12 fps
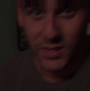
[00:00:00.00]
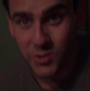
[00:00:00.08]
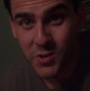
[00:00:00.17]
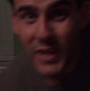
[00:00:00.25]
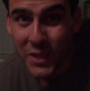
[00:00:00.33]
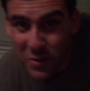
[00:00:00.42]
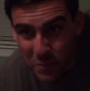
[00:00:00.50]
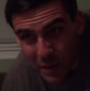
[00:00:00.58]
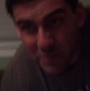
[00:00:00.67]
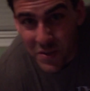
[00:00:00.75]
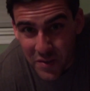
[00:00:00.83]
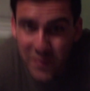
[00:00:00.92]
show you guys what
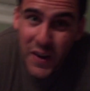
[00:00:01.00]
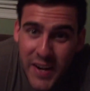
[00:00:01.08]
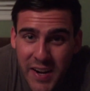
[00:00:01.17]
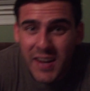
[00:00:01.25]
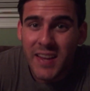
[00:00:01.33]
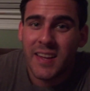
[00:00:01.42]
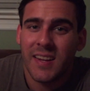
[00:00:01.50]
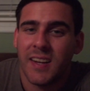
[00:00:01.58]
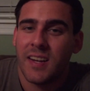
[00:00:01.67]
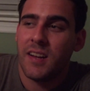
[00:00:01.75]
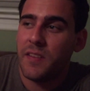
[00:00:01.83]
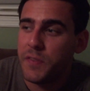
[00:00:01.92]
I'm up to Friday night.
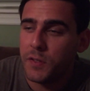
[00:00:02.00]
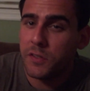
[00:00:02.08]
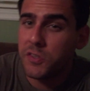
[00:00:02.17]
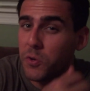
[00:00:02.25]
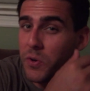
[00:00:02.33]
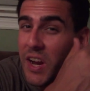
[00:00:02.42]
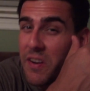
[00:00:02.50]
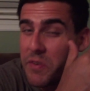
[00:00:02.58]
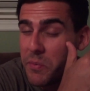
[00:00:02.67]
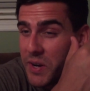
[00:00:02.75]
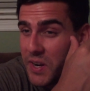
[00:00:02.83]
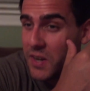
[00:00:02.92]
feeling sore
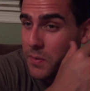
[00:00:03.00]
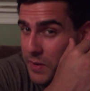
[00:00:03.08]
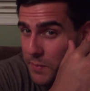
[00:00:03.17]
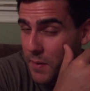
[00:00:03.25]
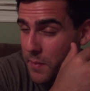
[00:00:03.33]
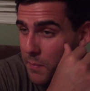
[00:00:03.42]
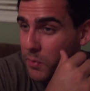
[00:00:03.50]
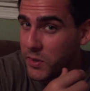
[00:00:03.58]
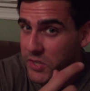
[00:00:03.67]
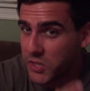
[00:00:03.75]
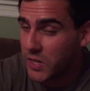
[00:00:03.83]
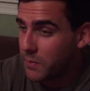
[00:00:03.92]
everywhere, but I'm at my
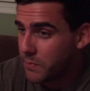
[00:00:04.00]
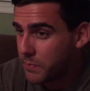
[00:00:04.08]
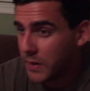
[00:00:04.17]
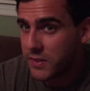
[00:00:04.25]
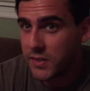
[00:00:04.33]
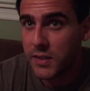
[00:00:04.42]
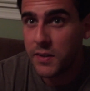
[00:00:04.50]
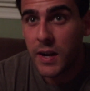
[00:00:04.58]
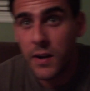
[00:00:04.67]
boy's crib about to go